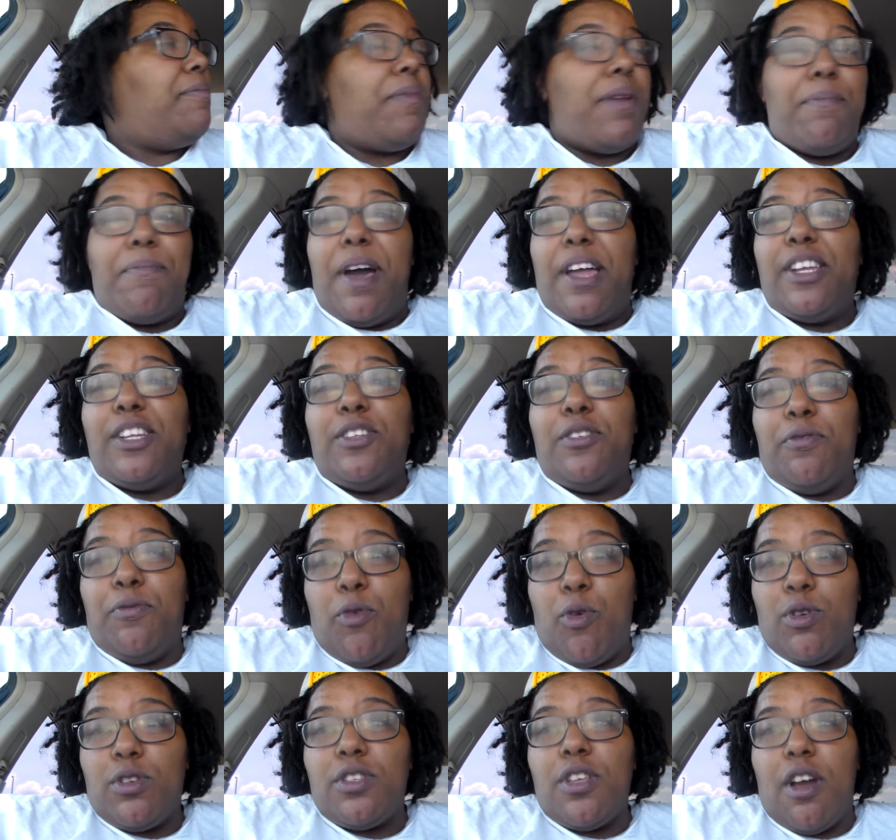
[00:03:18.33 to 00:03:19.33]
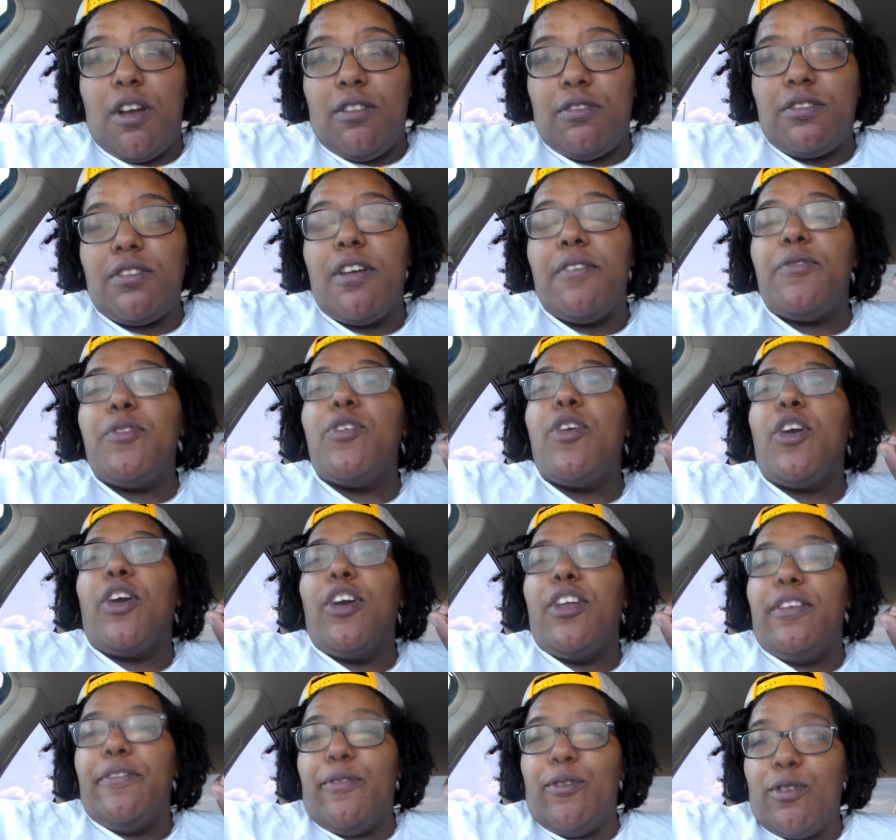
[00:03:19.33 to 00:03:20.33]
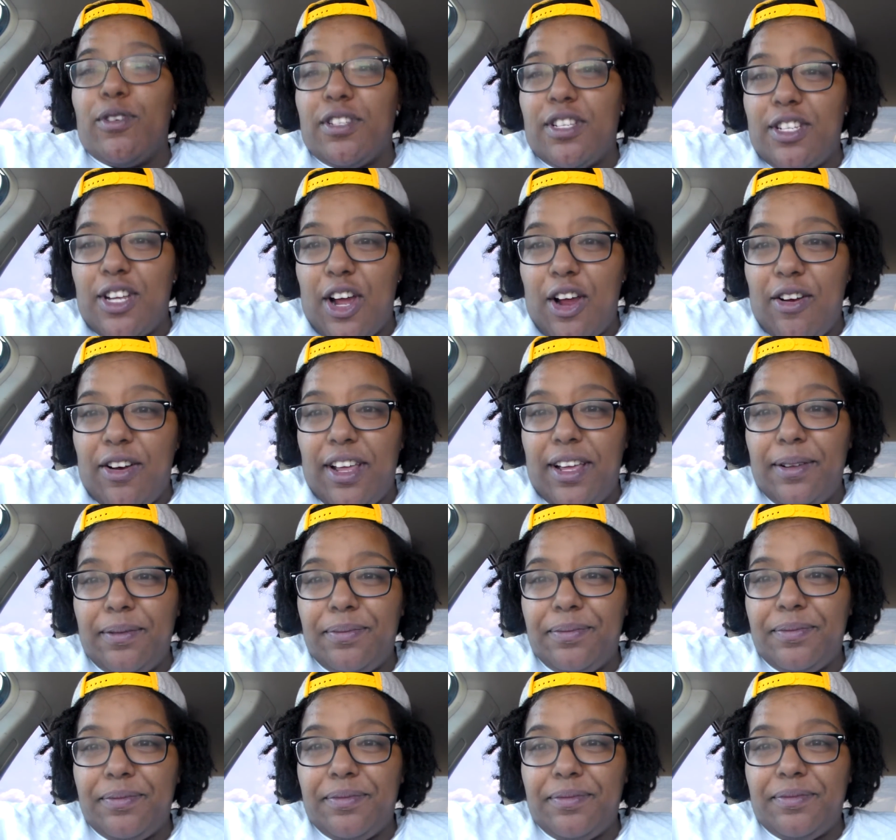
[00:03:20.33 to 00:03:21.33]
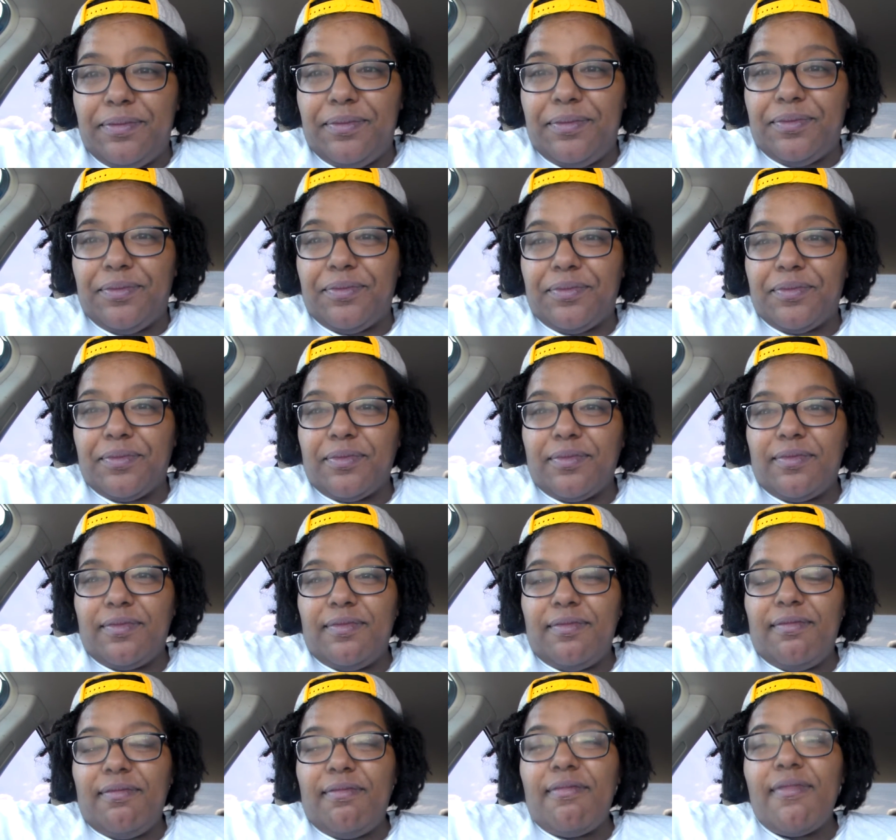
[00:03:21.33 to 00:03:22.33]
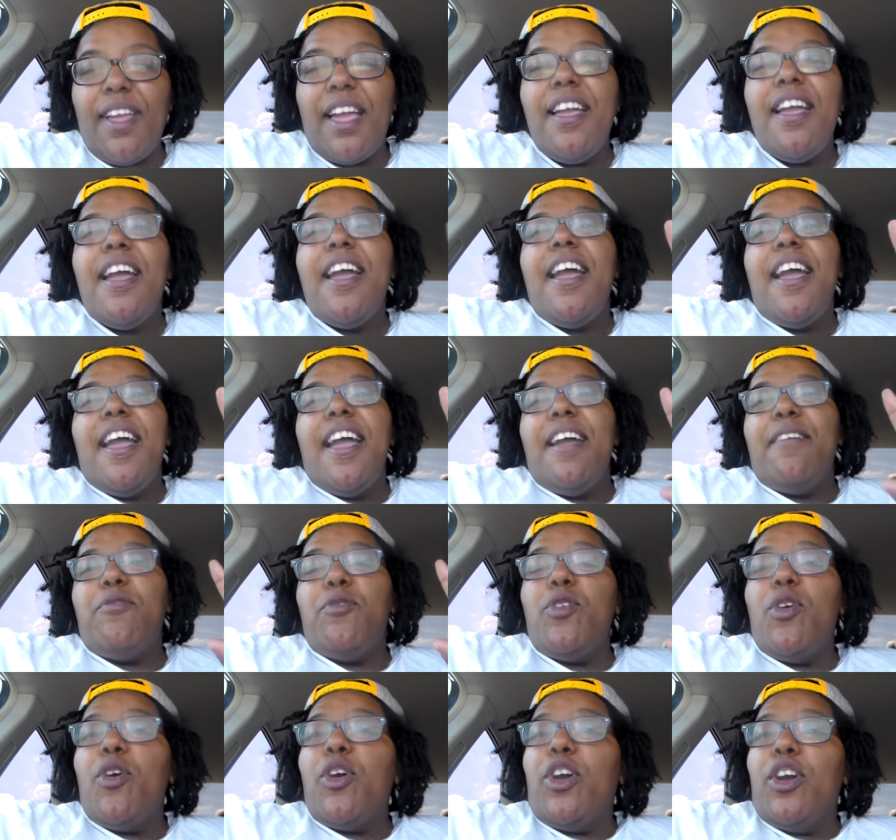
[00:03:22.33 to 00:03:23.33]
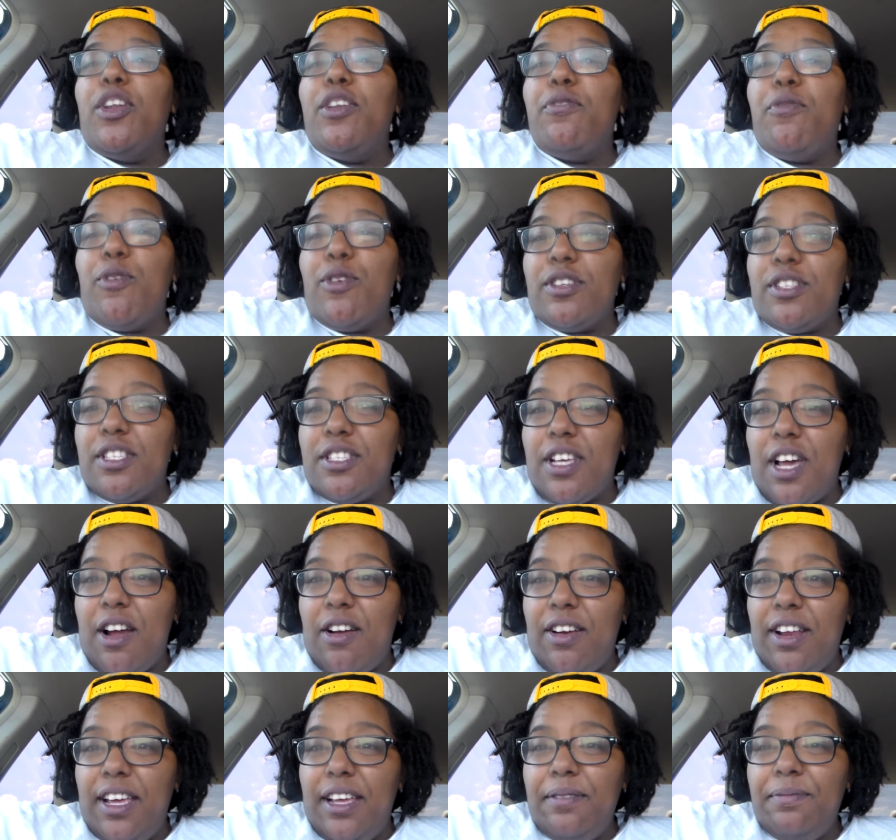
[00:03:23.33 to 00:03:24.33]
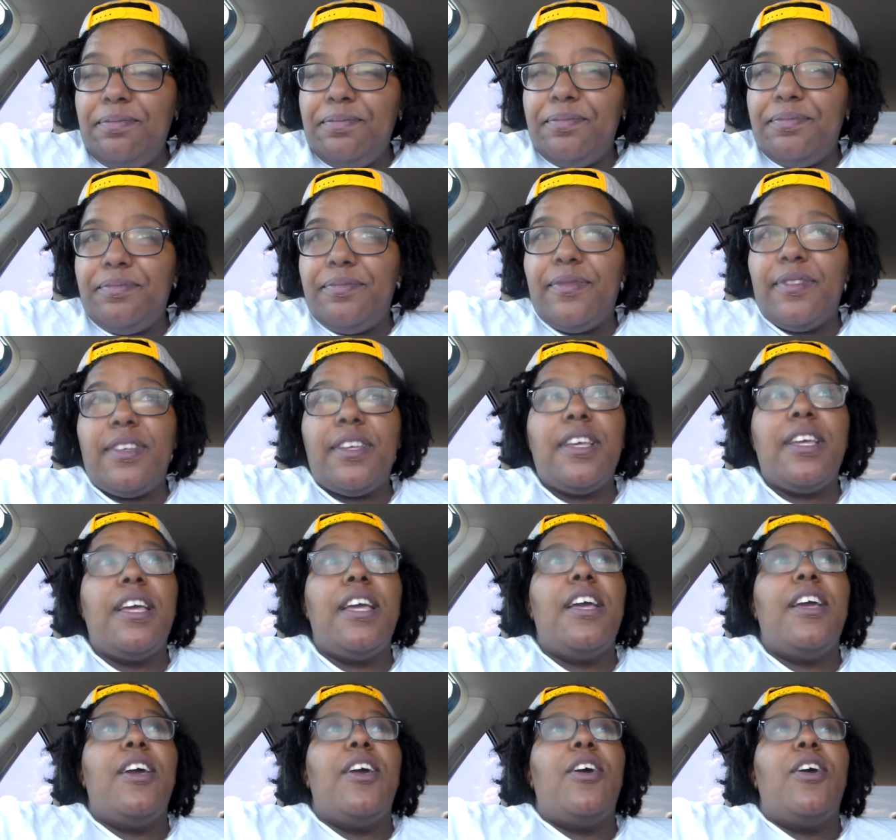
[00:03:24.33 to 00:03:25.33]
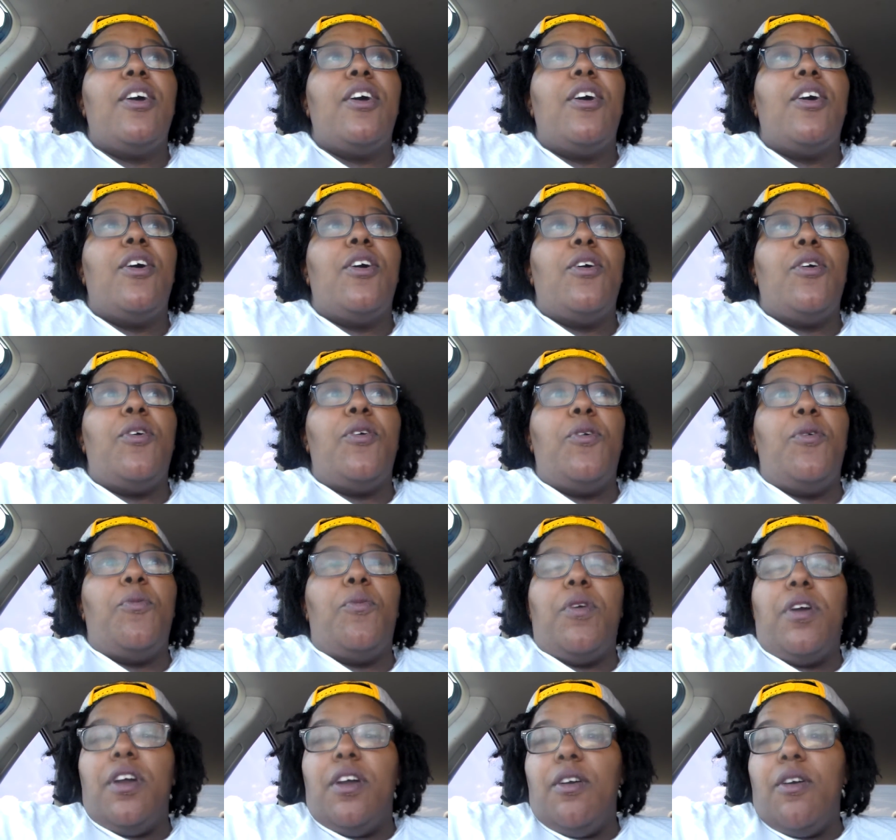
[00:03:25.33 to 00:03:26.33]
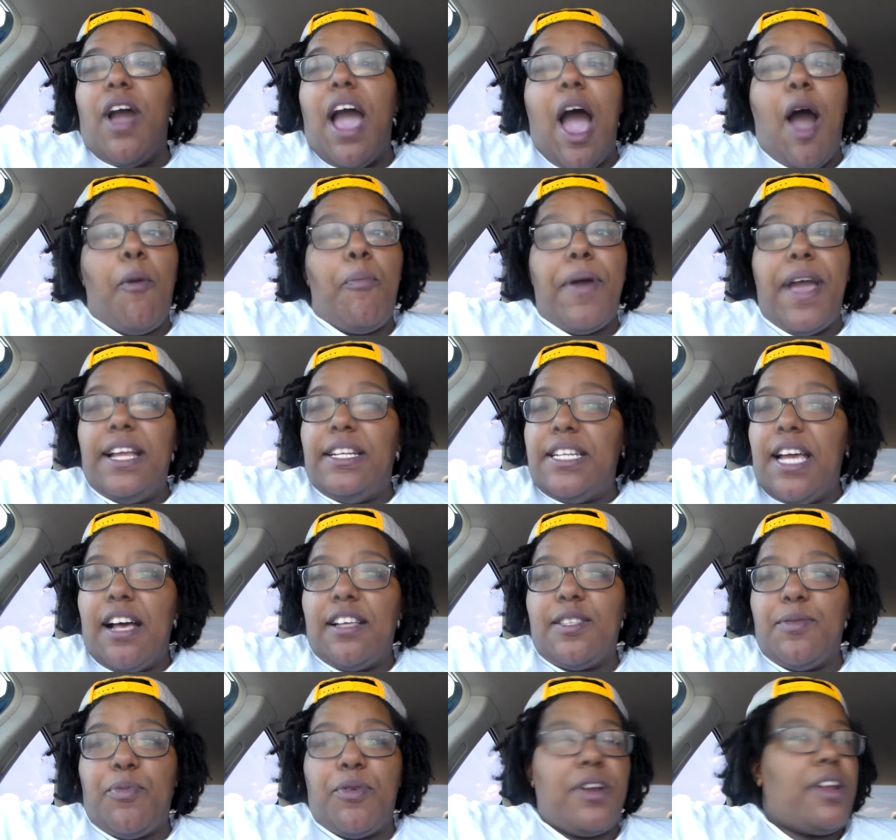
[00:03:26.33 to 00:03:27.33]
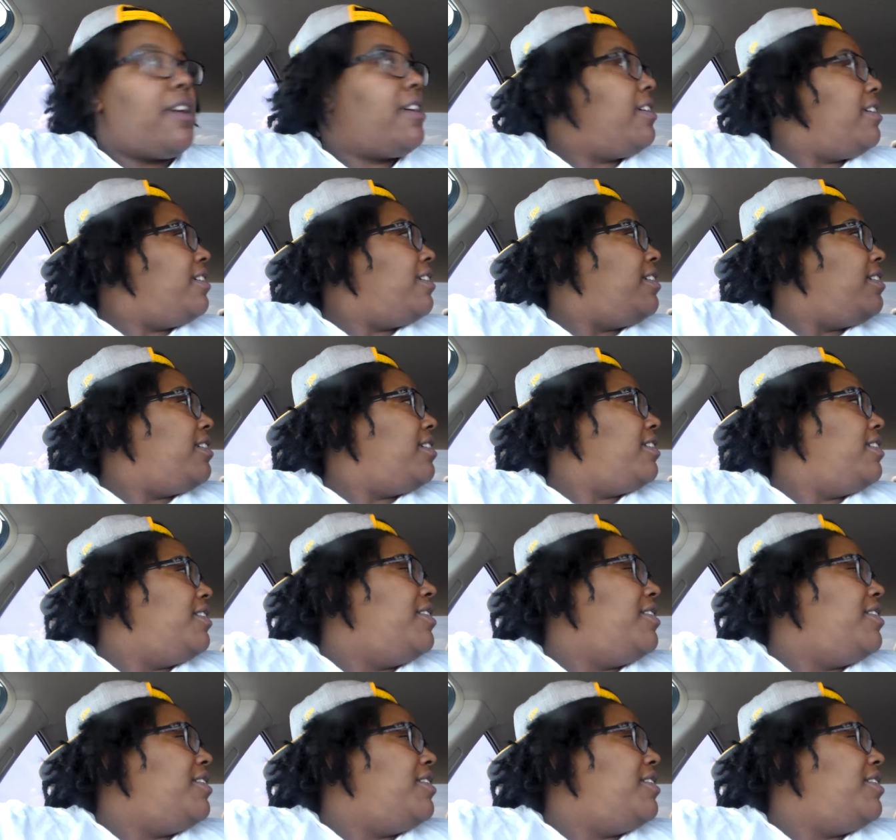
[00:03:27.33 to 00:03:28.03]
But I'm about to divorce her, so if you know a good divorce attorney. You gonna let your mommy divorce me? If you know a good divorce attorney. Break up. Who will, I'll pay child support. Get your,